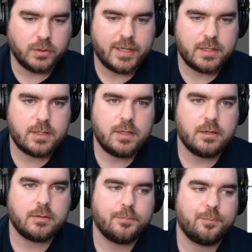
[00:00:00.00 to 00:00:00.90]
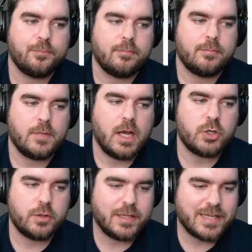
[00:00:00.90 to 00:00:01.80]
Land here. I
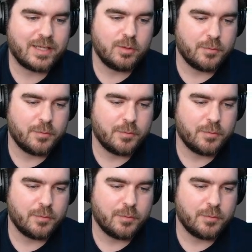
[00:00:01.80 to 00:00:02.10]
don't think taking